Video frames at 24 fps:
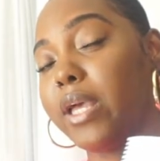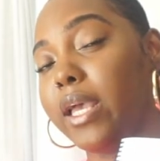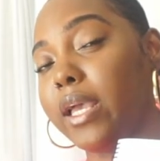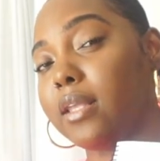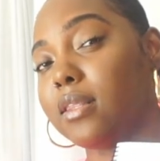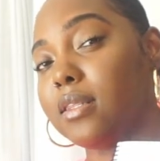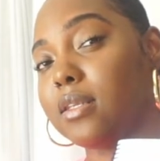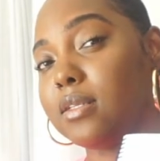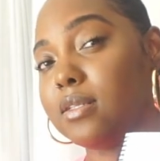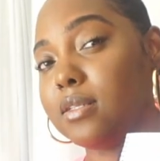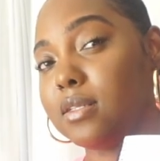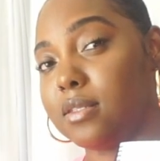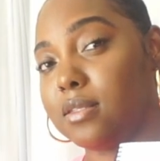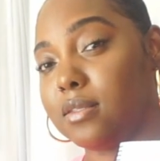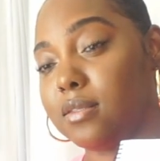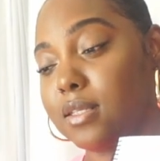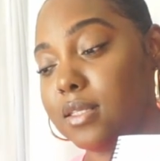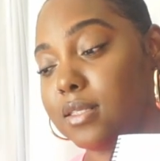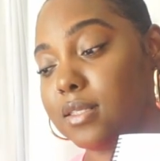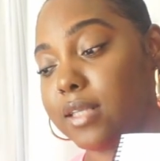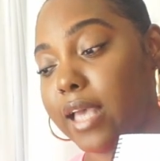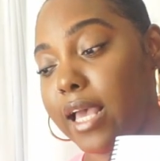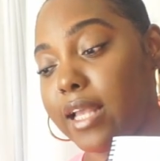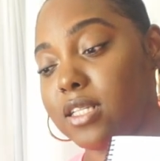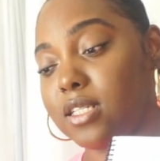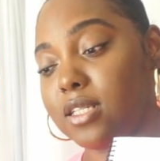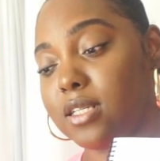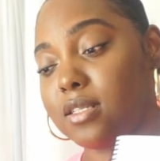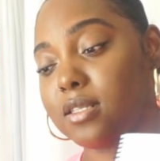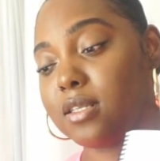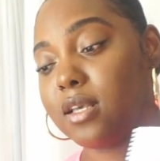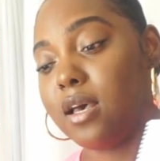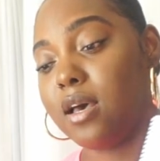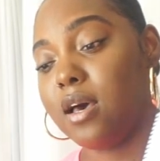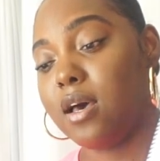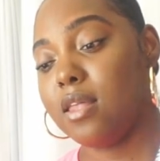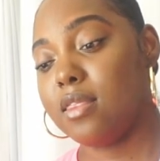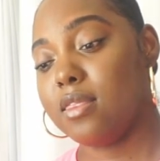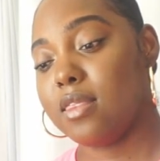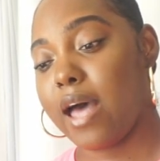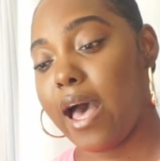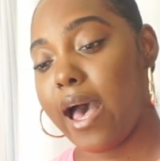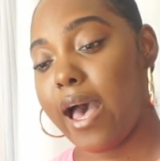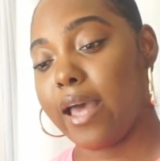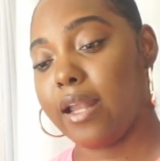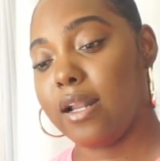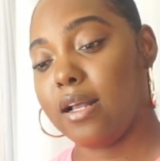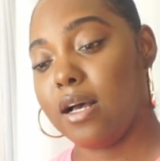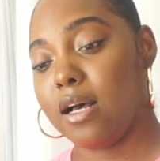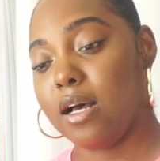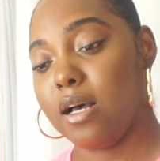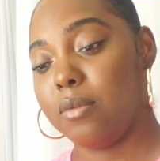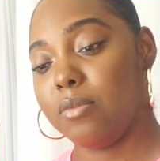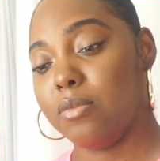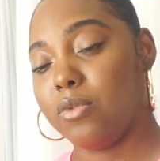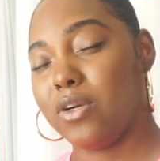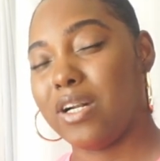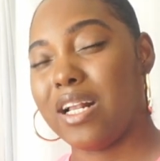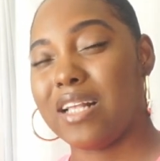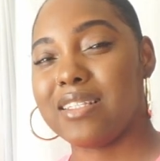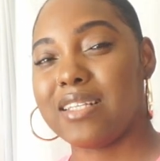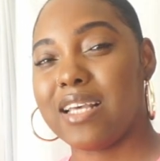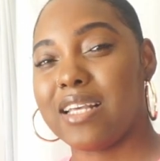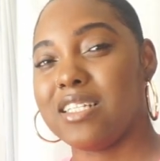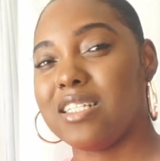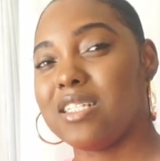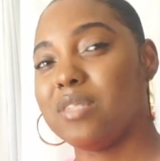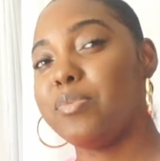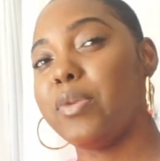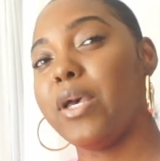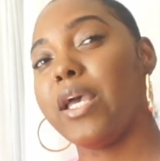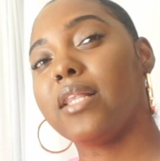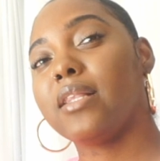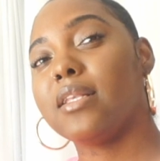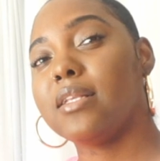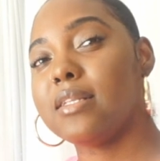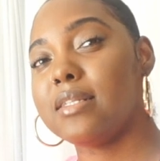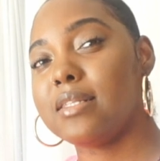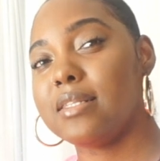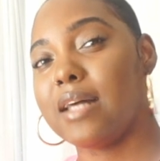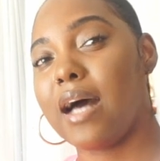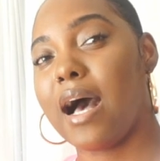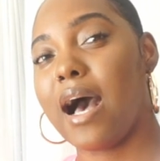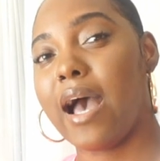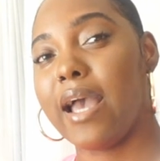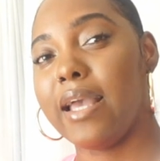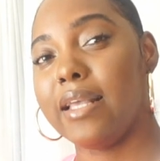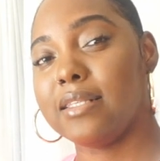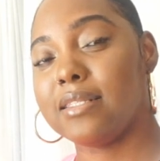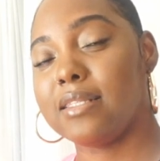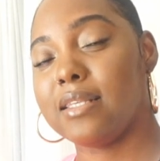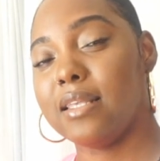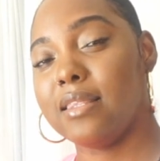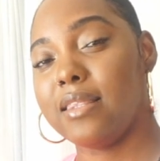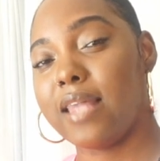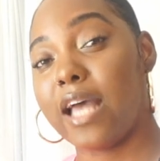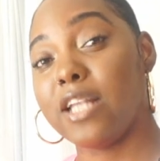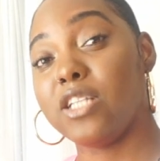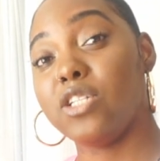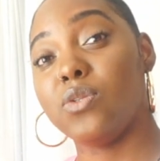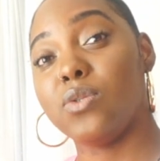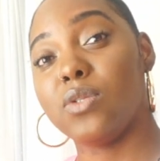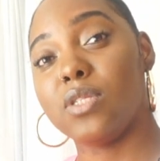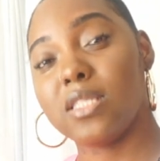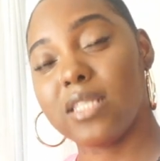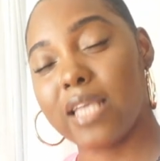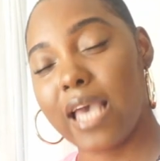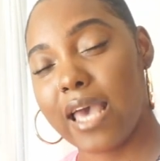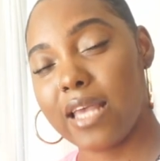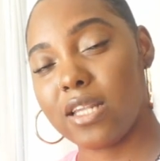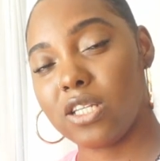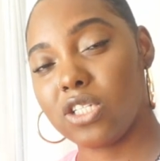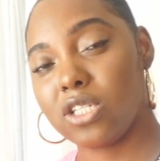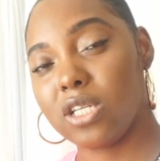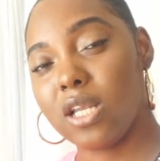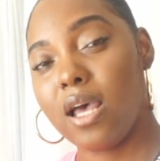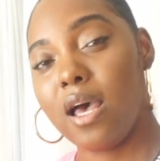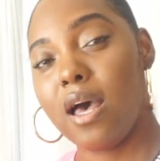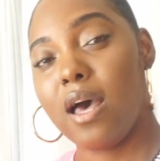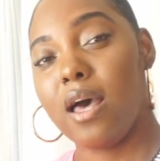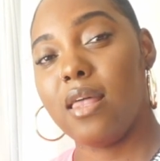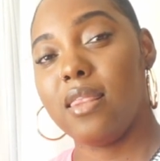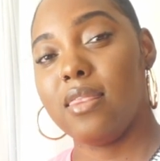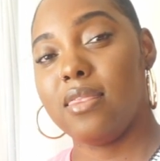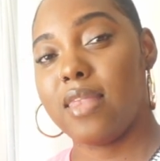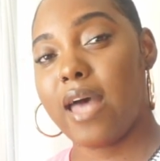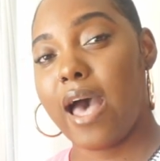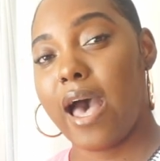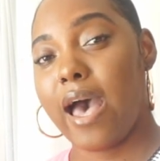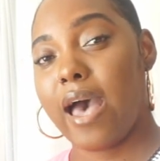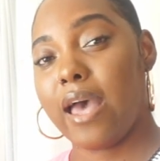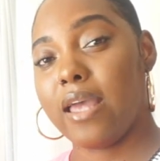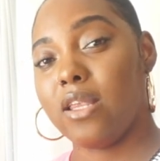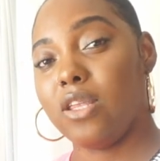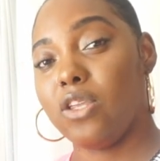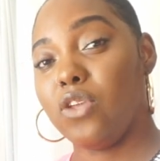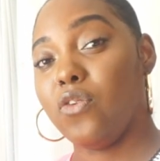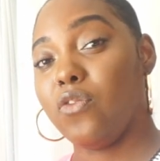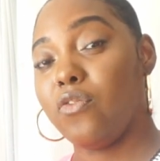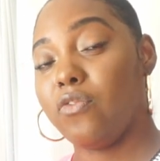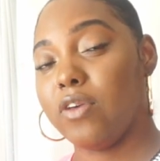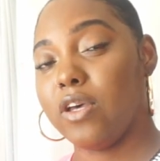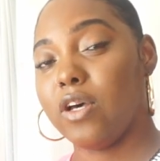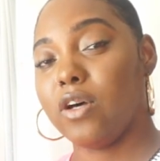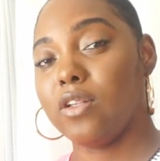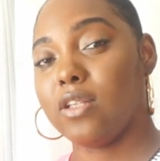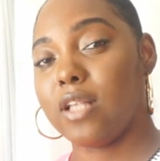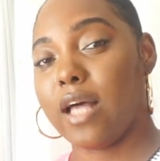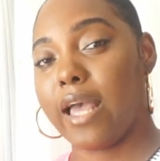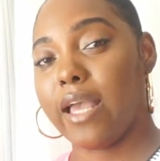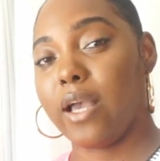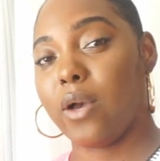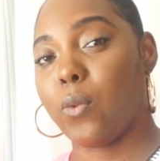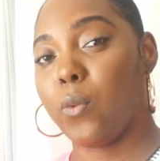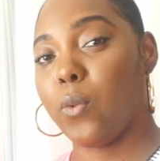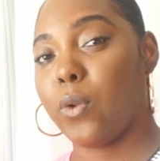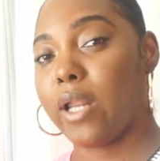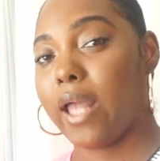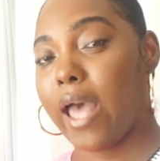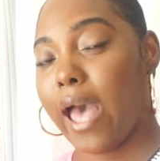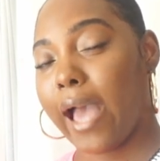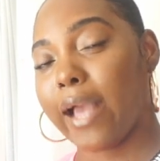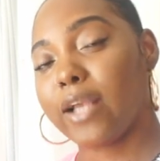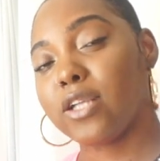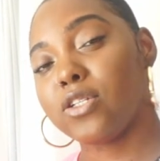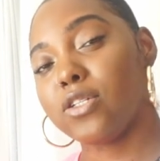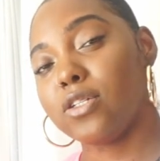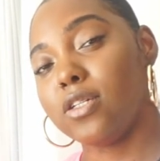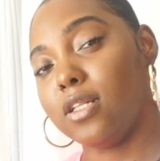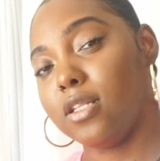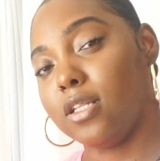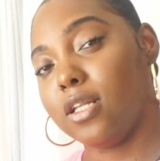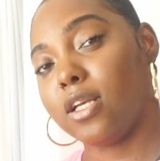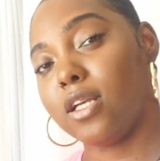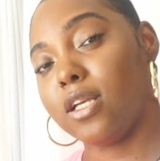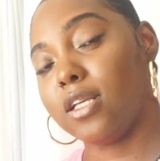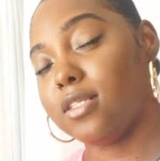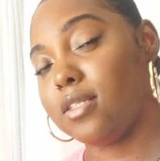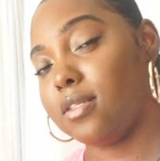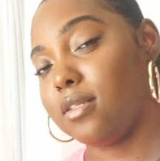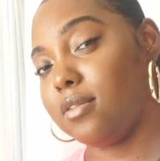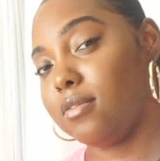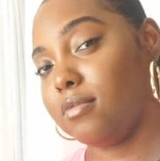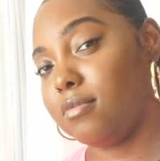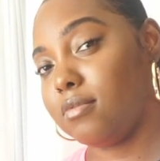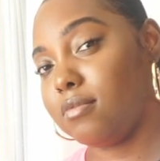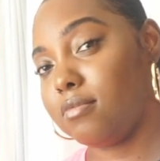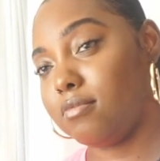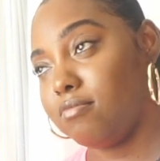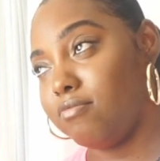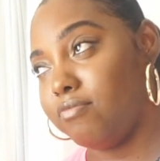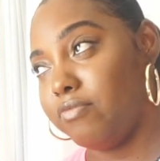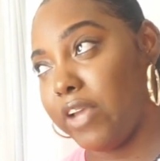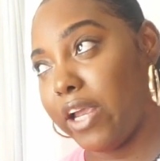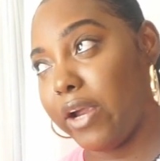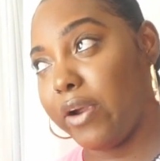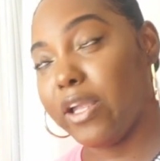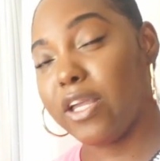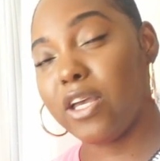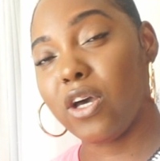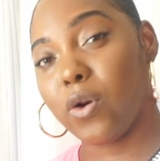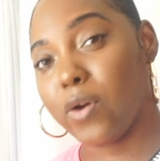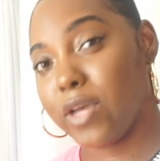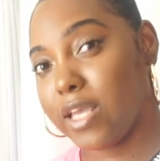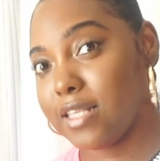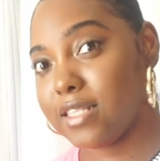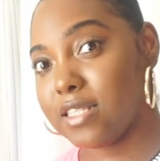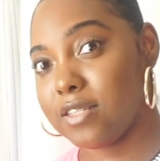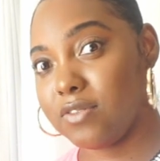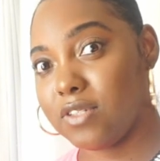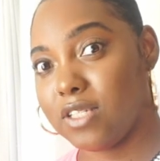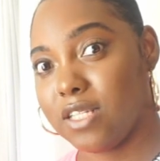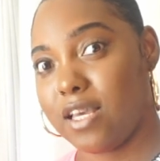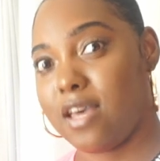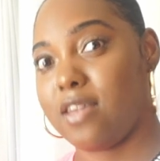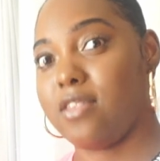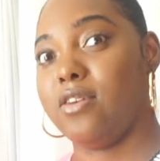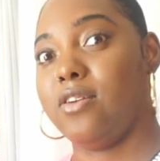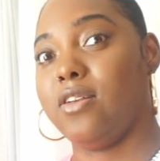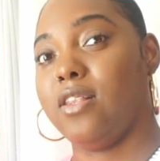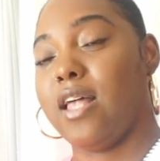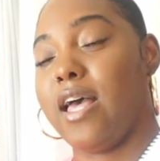pick the sketches that or not sketches, pick the designs that you sketch that you feel like would actually look very cohesive together.